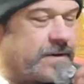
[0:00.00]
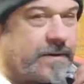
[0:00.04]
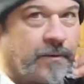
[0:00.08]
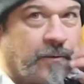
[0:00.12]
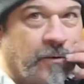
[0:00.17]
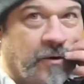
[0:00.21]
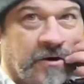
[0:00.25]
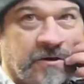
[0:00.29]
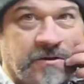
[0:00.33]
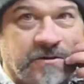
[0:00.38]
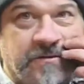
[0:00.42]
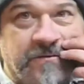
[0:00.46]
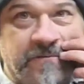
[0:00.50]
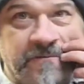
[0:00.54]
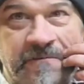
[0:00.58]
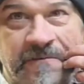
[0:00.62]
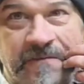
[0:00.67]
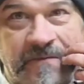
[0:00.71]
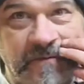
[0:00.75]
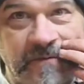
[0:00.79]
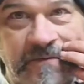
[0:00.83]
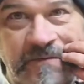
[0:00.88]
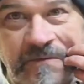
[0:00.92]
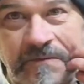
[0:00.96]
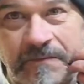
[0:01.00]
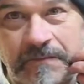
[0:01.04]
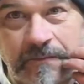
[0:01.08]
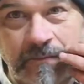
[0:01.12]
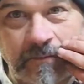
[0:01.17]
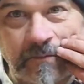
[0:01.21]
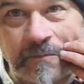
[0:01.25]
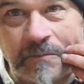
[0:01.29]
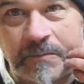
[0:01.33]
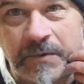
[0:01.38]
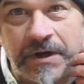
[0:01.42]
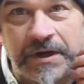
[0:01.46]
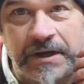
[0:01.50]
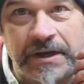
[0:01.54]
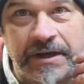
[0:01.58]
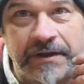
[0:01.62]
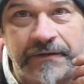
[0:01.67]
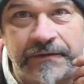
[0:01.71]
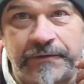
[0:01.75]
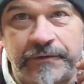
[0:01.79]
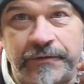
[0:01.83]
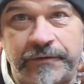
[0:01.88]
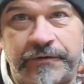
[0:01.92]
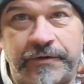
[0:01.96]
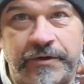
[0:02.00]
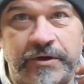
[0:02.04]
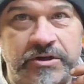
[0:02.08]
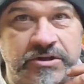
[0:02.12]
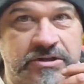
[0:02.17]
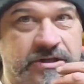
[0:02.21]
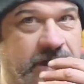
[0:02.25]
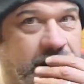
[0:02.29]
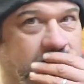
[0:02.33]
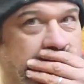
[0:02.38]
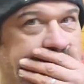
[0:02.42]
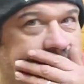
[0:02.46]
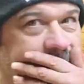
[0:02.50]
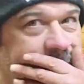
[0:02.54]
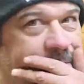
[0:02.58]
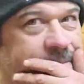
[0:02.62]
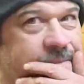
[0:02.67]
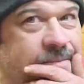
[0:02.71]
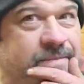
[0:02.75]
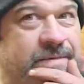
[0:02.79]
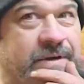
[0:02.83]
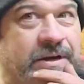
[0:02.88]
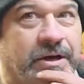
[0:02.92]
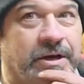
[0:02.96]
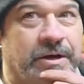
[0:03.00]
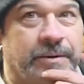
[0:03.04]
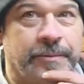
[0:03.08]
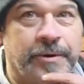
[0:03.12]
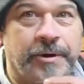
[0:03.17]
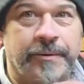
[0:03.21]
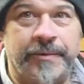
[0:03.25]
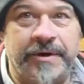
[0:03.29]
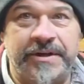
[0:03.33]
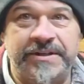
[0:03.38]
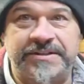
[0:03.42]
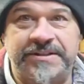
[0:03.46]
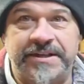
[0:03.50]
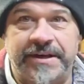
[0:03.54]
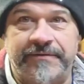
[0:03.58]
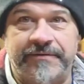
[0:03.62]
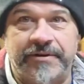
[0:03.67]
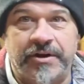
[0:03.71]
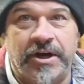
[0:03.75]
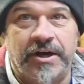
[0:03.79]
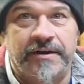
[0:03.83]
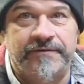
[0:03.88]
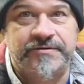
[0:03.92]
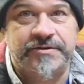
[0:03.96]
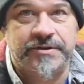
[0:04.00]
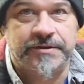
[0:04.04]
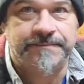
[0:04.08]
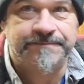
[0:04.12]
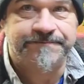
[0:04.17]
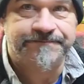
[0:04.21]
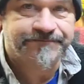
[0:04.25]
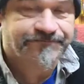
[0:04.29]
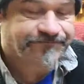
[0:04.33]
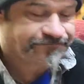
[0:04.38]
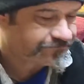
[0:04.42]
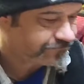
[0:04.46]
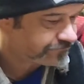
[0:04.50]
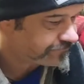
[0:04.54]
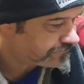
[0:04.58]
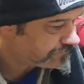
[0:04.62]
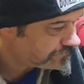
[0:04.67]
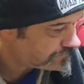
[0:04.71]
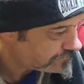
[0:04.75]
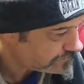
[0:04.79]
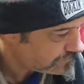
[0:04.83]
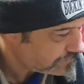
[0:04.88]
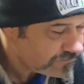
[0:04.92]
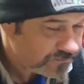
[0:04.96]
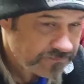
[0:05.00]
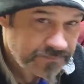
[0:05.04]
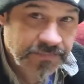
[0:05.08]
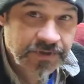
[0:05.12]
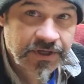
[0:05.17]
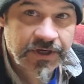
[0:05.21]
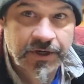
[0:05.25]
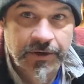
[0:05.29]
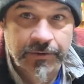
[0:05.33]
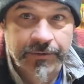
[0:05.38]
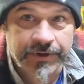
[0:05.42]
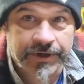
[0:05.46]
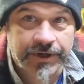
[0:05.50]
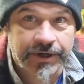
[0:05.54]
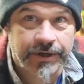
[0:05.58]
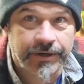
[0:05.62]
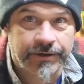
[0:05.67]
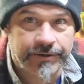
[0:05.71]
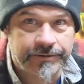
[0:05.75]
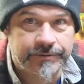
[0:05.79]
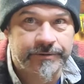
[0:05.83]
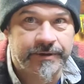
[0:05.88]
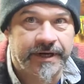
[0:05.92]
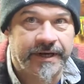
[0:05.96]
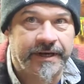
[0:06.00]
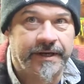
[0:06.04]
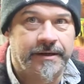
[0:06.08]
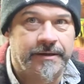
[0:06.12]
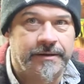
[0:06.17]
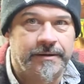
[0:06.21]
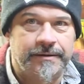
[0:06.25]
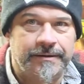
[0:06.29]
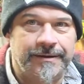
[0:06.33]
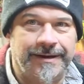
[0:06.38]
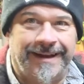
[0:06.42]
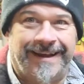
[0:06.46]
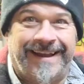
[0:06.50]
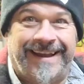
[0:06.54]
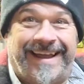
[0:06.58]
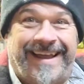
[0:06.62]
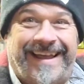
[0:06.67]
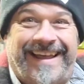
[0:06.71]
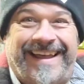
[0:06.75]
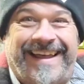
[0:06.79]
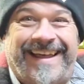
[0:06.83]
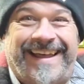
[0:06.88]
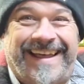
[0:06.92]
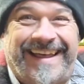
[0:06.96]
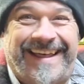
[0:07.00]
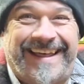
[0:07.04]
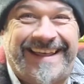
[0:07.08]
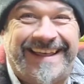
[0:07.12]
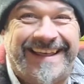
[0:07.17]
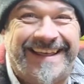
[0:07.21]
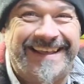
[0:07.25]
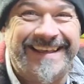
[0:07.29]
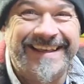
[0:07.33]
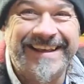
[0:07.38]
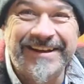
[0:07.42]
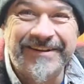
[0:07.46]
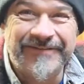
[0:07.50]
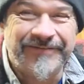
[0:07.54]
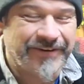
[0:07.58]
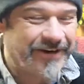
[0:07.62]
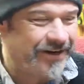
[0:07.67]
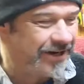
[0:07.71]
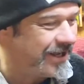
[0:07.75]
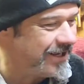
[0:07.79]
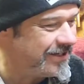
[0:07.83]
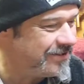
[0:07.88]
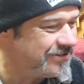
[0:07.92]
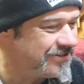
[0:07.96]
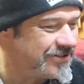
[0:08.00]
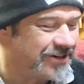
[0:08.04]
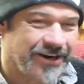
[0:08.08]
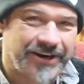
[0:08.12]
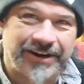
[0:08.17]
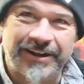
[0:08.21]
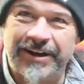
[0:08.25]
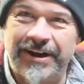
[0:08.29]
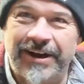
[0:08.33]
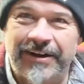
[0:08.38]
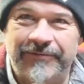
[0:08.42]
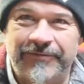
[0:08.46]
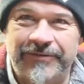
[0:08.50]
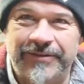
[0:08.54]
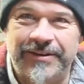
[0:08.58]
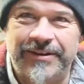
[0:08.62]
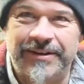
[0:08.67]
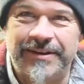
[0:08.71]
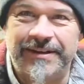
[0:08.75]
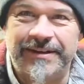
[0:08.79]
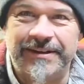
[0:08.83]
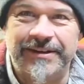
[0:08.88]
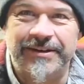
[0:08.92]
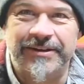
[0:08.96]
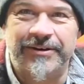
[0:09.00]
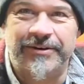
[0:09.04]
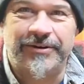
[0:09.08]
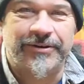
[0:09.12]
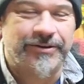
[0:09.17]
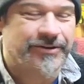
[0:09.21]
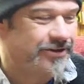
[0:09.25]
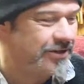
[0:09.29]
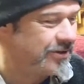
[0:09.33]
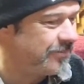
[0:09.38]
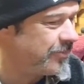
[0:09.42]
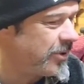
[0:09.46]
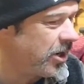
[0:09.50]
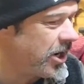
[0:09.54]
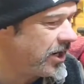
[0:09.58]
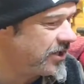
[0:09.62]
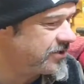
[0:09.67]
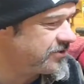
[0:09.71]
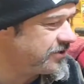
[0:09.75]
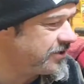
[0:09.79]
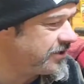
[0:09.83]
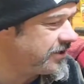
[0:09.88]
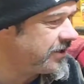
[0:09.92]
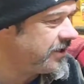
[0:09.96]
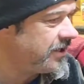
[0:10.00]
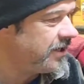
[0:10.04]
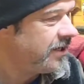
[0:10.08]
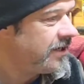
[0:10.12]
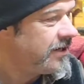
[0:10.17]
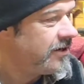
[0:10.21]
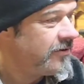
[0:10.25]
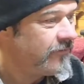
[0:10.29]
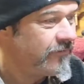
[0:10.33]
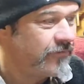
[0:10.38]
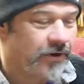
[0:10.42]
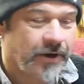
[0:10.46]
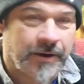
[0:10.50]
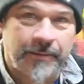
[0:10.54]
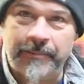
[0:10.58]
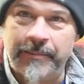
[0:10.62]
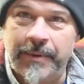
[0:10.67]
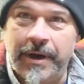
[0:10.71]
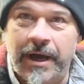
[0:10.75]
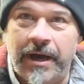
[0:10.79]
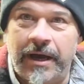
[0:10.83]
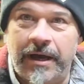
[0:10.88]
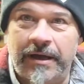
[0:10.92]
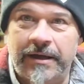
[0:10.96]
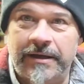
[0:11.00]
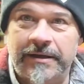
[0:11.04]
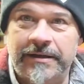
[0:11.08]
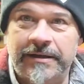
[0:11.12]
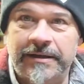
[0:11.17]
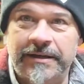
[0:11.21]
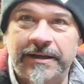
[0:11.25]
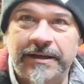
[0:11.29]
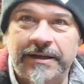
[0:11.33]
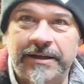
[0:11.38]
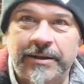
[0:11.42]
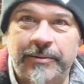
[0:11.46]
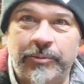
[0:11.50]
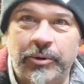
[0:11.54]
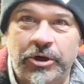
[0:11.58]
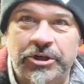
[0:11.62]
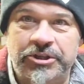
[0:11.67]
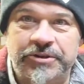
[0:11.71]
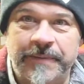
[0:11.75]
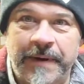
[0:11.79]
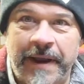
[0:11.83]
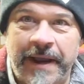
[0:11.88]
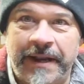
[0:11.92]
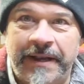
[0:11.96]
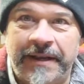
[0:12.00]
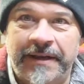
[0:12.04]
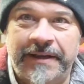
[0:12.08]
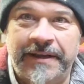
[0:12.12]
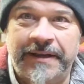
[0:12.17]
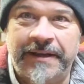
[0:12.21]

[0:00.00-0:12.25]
Work Monday through Thursday, and now I'm on my 7 off. So here we go. Right? Figured I'd start it off with a good old unboxing from the Bushman,